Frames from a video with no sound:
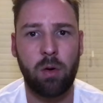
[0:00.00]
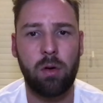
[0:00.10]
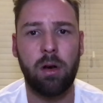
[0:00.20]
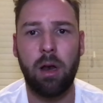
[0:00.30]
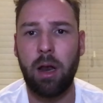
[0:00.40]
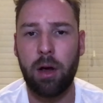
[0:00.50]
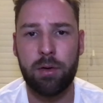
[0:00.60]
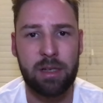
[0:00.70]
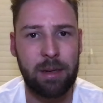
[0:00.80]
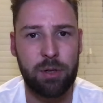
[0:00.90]

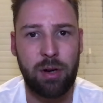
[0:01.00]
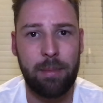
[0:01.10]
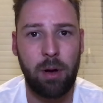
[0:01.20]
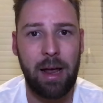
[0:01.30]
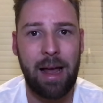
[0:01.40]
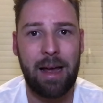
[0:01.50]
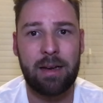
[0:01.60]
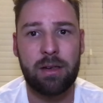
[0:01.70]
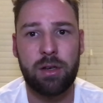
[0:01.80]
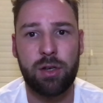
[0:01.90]
loads of substrate by
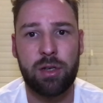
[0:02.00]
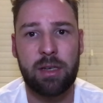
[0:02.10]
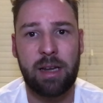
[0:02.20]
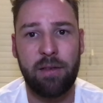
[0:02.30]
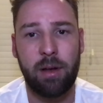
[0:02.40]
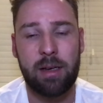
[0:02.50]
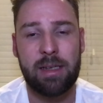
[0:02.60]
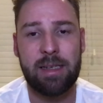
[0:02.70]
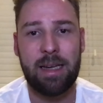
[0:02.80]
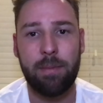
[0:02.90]
hand just to give a
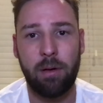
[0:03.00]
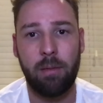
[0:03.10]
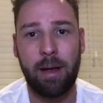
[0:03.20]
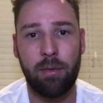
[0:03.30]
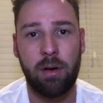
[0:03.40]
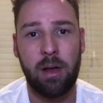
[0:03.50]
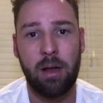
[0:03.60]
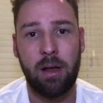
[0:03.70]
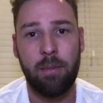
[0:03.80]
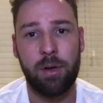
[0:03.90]
deeper amount
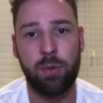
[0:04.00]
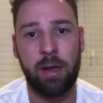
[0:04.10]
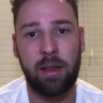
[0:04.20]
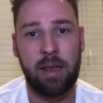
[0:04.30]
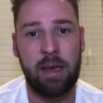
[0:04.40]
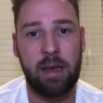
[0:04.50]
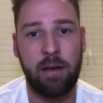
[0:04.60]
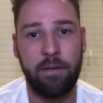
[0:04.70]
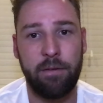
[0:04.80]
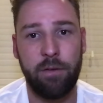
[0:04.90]
between the
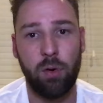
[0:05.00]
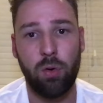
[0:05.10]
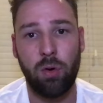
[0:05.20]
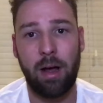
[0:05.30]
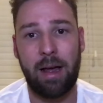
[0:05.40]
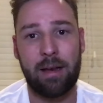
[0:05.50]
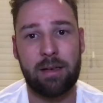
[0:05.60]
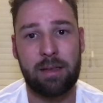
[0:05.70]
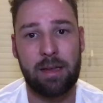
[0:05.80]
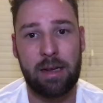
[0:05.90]
floor
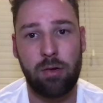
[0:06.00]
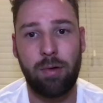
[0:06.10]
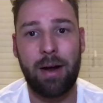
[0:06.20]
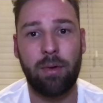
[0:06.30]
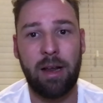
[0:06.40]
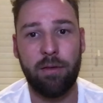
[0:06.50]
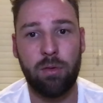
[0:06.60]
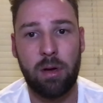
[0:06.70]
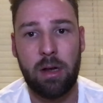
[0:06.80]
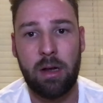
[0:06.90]
and the ground
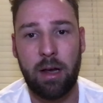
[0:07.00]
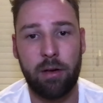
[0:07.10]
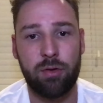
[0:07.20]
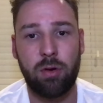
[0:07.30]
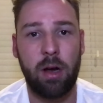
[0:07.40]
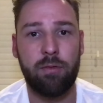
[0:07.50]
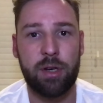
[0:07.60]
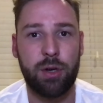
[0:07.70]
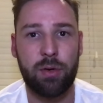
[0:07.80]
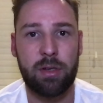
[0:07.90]
level and try and
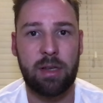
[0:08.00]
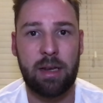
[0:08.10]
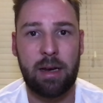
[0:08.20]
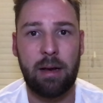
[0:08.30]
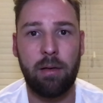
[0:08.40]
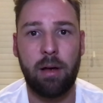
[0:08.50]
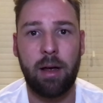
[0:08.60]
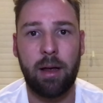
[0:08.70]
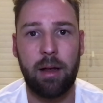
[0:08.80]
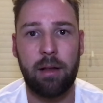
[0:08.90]
reduce the
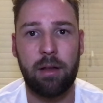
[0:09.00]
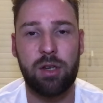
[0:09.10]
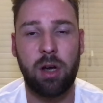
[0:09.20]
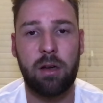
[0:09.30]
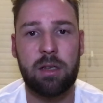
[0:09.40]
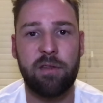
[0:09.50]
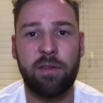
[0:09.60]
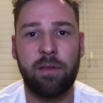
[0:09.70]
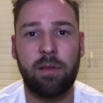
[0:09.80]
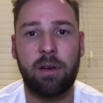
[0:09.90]
chance of
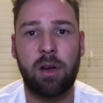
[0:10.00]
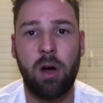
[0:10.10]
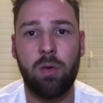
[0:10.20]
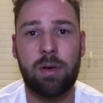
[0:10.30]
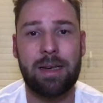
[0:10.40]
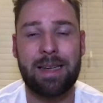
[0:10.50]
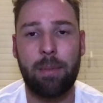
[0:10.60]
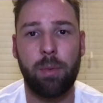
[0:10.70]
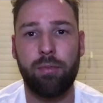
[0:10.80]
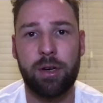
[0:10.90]
cold and
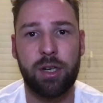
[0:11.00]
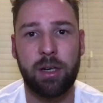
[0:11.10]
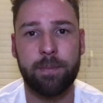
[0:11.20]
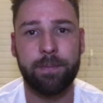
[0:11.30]
damp bridging.